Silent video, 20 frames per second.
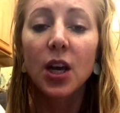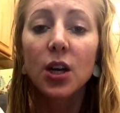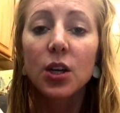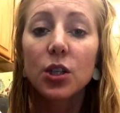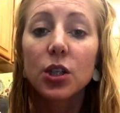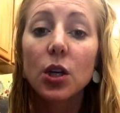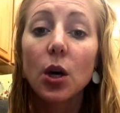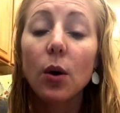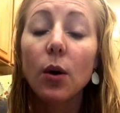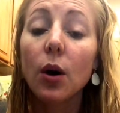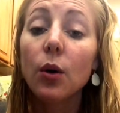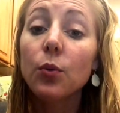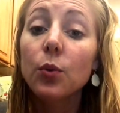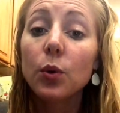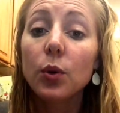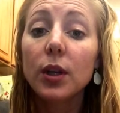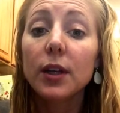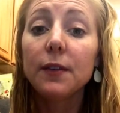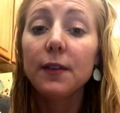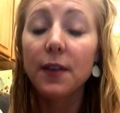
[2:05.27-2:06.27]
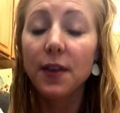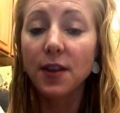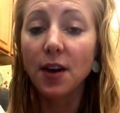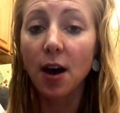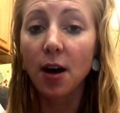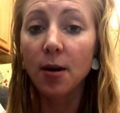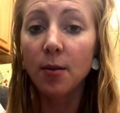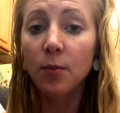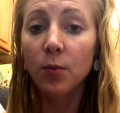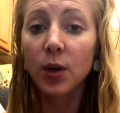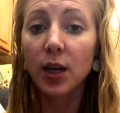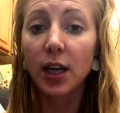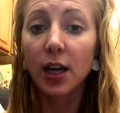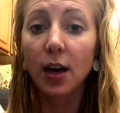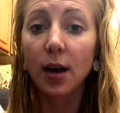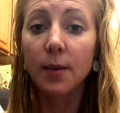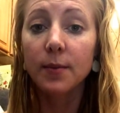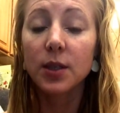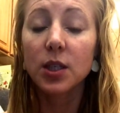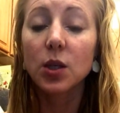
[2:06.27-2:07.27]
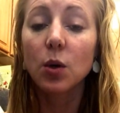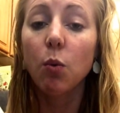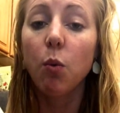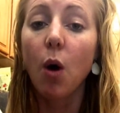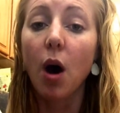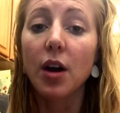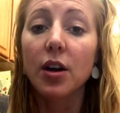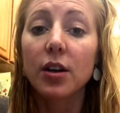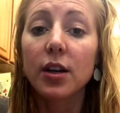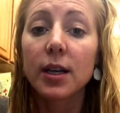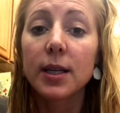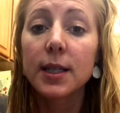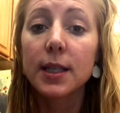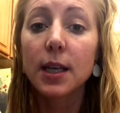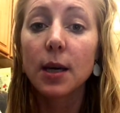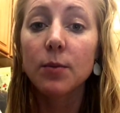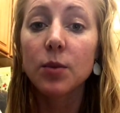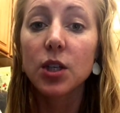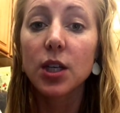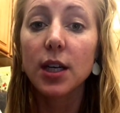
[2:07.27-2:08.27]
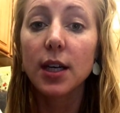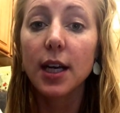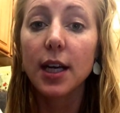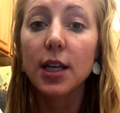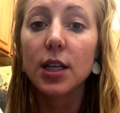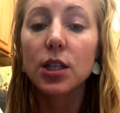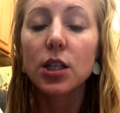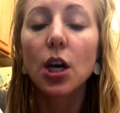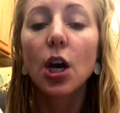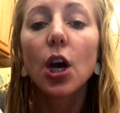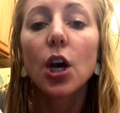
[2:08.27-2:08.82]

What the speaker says: So a rule of thumb when it comes to water consumption is